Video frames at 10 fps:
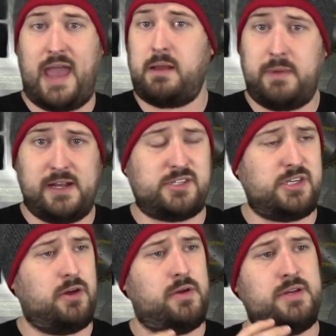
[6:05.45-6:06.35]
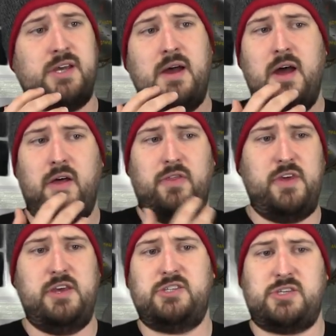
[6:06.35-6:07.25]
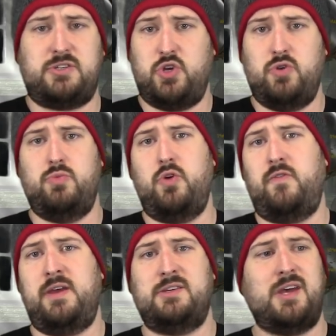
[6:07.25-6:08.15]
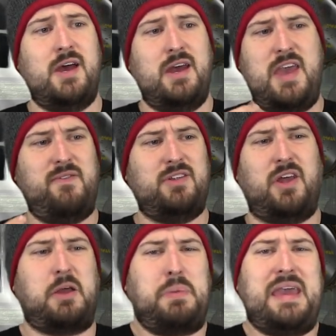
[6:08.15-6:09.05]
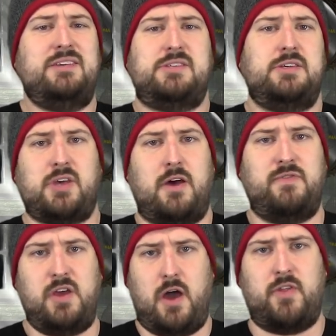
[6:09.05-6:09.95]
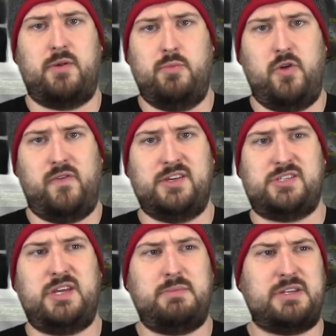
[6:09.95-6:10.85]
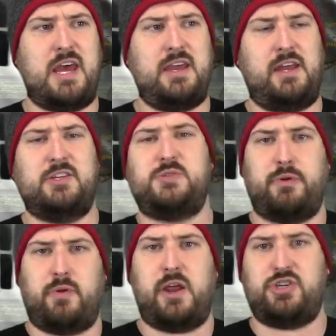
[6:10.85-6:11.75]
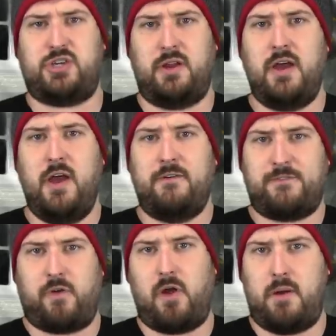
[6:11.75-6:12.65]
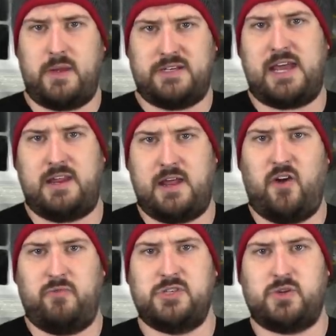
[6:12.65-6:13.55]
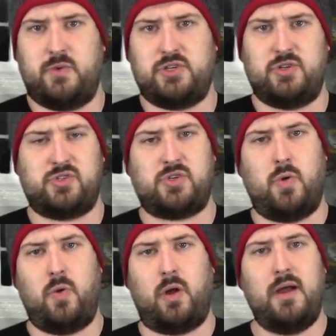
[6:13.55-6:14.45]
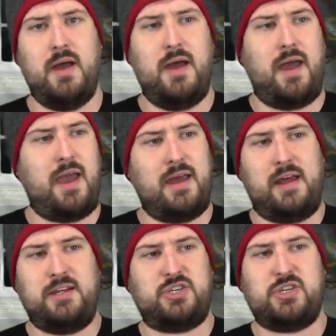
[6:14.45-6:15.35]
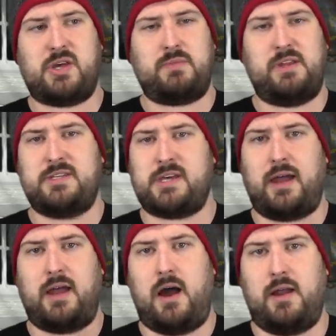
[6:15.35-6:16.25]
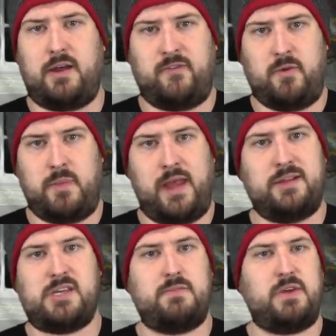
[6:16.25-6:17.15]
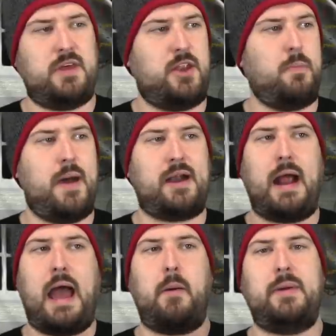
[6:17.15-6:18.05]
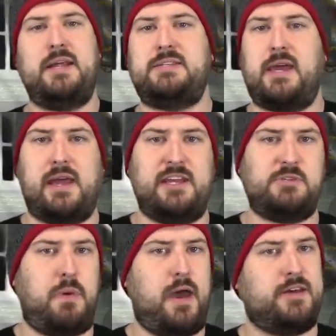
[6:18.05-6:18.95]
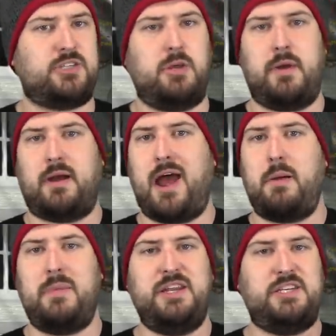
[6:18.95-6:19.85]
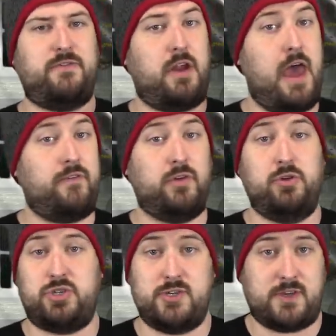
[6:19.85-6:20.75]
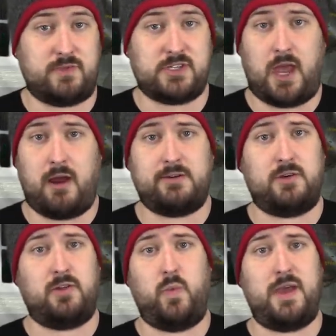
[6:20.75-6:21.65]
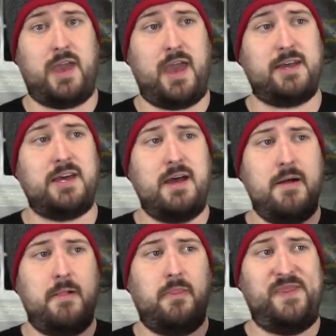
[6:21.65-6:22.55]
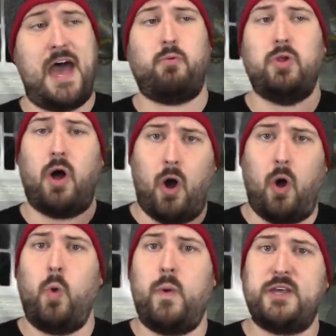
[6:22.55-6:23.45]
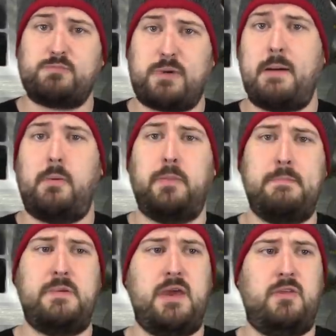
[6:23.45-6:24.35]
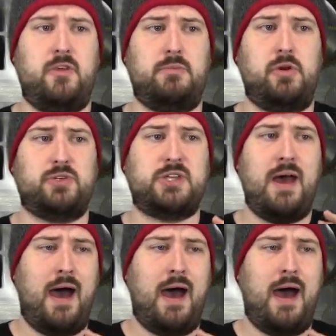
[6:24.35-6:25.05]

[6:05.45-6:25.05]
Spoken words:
the animated series, these two movies, even like pieces of the other movies seem to take inspiration from Danny Elfman's original score. And it's just something that's iconic for me. It's something that no matter how many decades pass, no matter how many different evolutions of this character that we get, that will always probably be the most